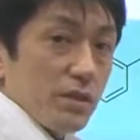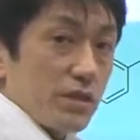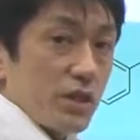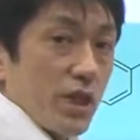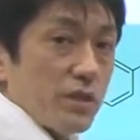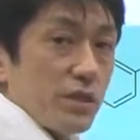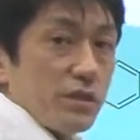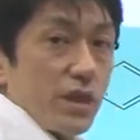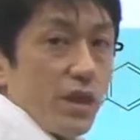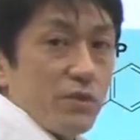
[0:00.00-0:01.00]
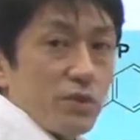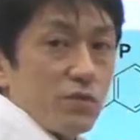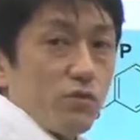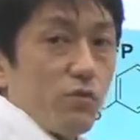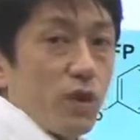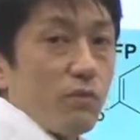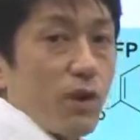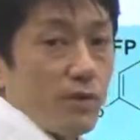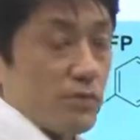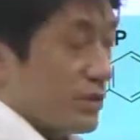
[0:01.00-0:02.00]
that changes the emission
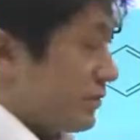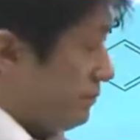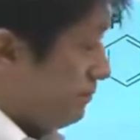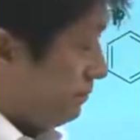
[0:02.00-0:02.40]
wavelengths.